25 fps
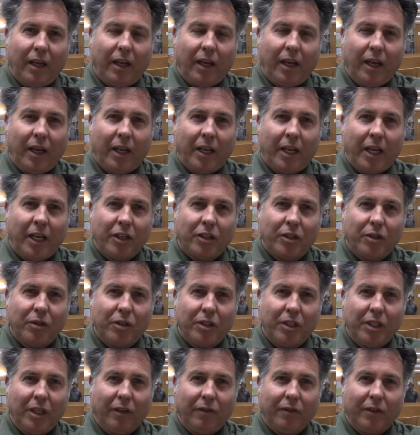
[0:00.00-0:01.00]
and
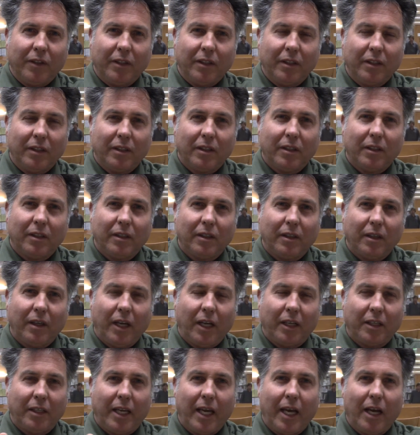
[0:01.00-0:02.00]
Jesus Silva
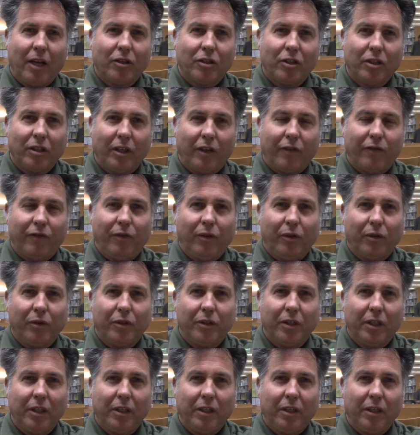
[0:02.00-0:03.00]
at
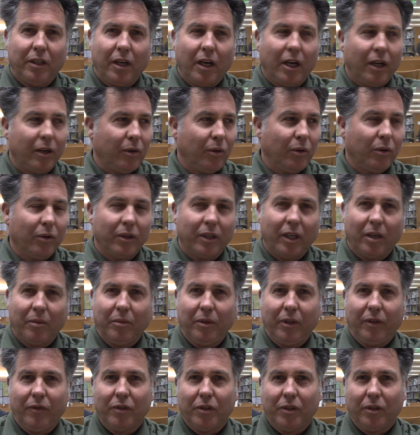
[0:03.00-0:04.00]
council@fullerton.org, I
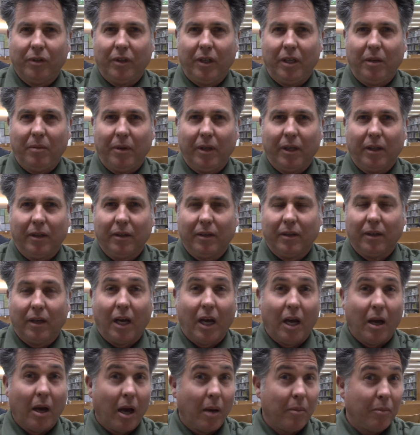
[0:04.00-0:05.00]
believe is their email.
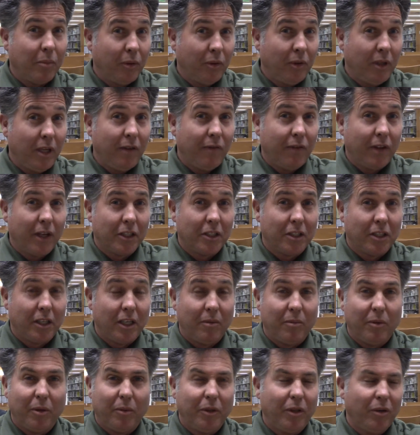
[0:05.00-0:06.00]
I believe that's the
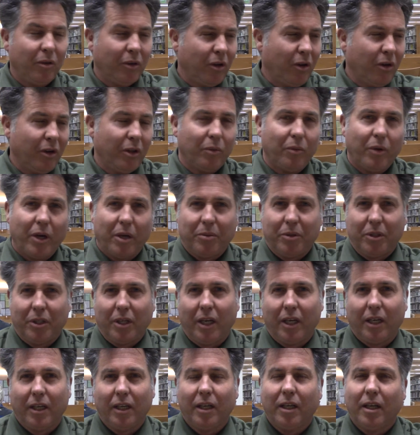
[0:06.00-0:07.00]
email. You know, go to the
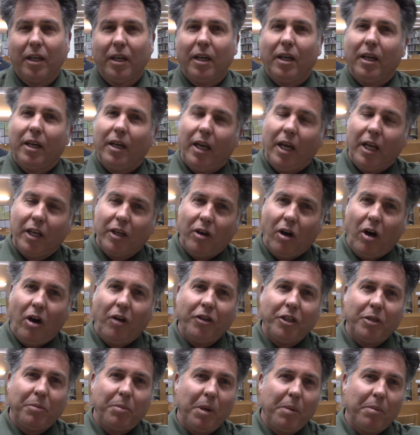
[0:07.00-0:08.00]
website and call
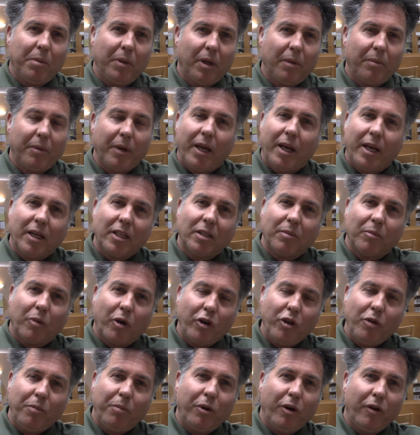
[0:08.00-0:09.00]
these people up and ask them, are
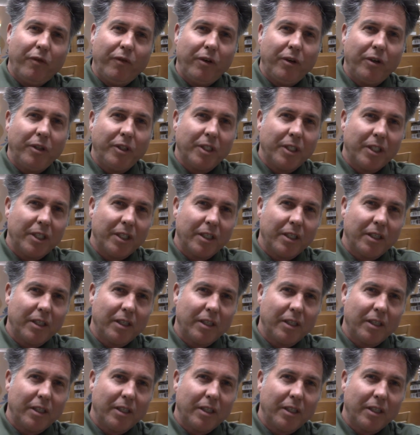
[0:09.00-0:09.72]
you perverts?